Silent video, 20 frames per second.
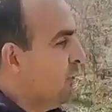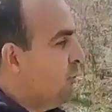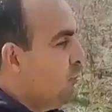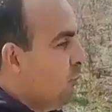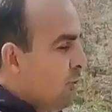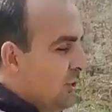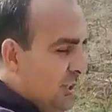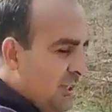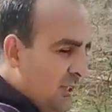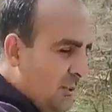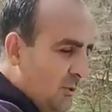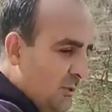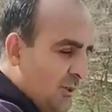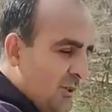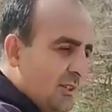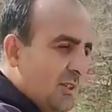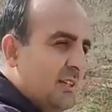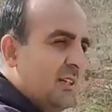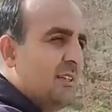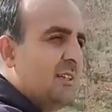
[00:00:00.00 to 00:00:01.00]
of this
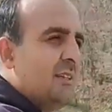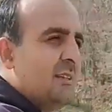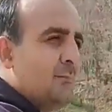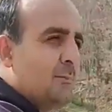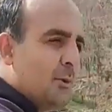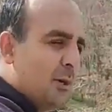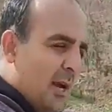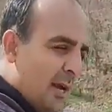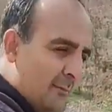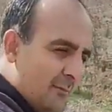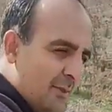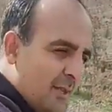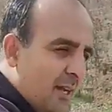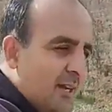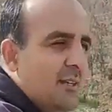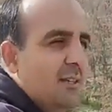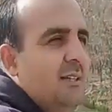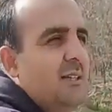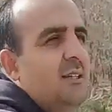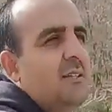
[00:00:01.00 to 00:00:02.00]
fault, in
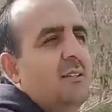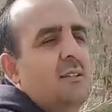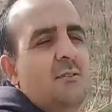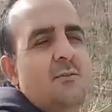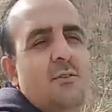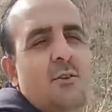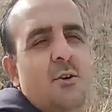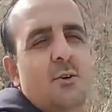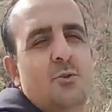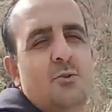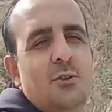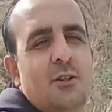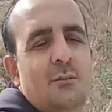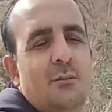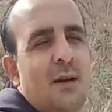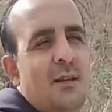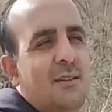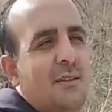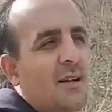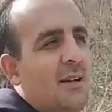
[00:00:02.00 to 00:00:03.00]
front of that
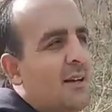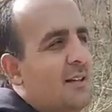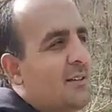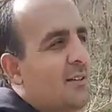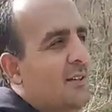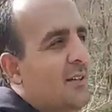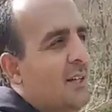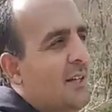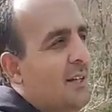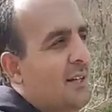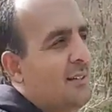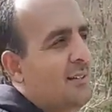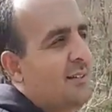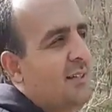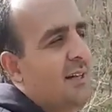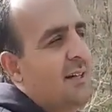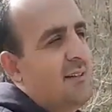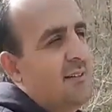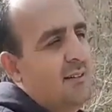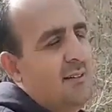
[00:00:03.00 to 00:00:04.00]
impermeable
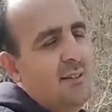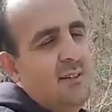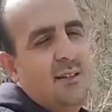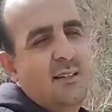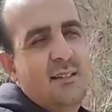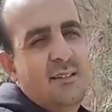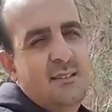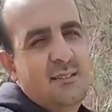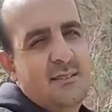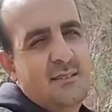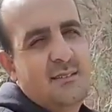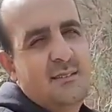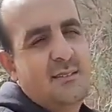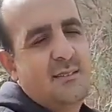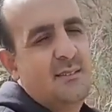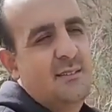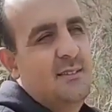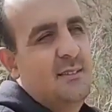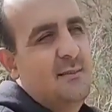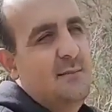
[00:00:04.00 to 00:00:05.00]
schist, or like
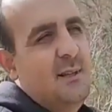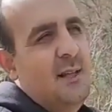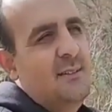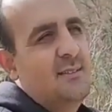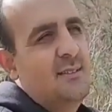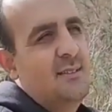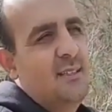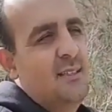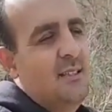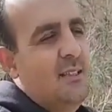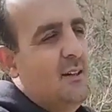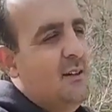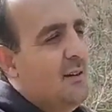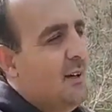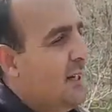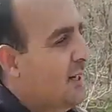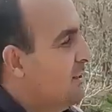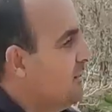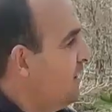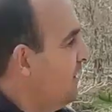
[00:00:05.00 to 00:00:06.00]
our isogam,
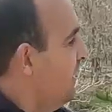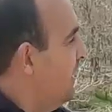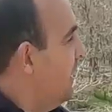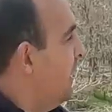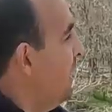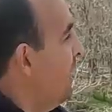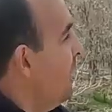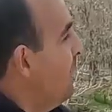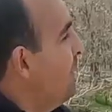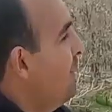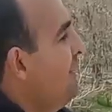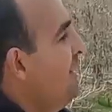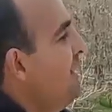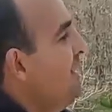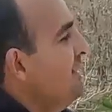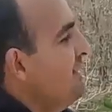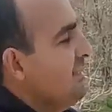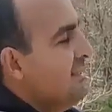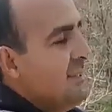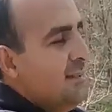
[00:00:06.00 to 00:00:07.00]
was
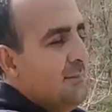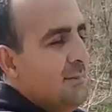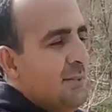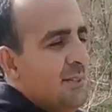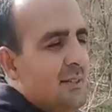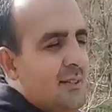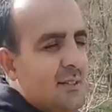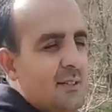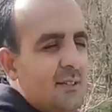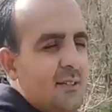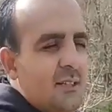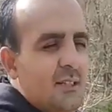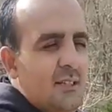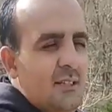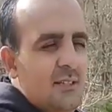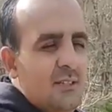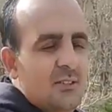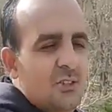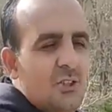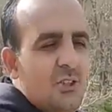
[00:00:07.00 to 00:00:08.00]
placed.
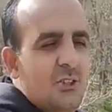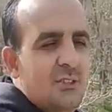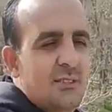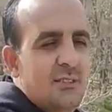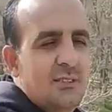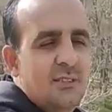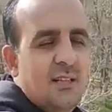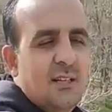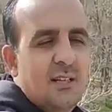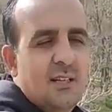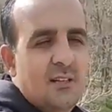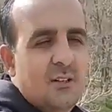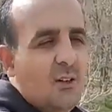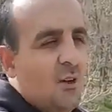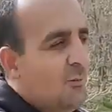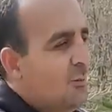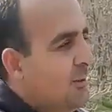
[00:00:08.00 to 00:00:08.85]
Now,